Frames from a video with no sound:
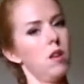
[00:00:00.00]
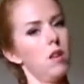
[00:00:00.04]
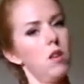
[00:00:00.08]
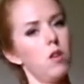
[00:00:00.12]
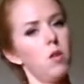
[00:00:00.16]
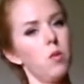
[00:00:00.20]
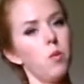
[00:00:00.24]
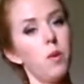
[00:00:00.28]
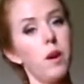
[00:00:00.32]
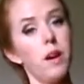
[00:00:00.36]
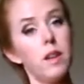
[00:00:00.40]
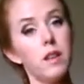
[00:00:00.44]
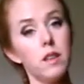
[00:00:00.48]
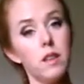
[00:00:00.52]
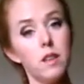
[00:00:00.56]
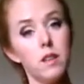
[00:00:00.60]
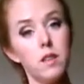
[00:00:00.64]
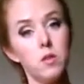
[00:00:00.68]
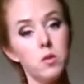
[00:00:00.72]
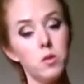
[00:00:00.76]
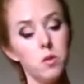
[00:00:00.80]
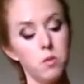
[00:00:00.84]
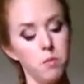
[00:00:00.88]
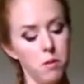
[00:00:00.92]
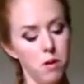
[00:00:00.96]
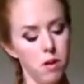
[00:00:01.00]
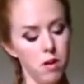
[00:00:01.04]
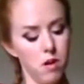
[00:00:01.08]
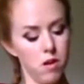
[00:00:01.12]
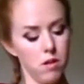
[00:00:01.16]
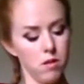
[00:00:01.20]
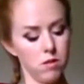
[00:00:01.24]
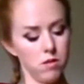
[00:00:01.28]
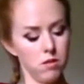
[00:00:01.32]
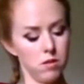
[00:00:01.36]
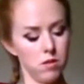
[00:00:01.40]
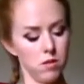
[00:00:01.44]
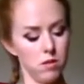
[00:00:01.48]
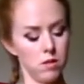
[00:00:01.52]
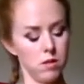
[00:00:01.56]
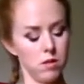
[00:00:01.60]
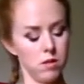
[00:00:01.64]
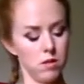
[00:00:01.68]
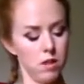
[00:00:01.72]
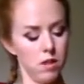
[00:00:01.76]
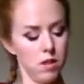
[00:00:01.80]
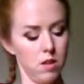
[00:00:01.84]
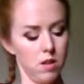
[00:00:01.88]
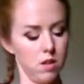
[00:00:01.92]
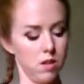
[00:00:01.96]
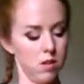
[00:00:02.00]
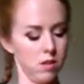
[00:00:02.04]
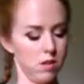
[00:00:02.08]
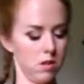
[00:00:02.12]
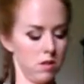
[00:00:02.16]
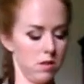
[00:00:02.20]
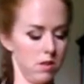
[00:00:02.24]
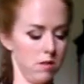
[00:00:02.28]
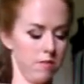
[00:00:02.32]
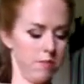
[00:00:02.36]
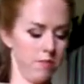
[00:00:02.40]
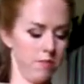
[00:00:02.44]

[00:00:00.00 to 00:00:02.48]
you wind it into a ball. So let's see how this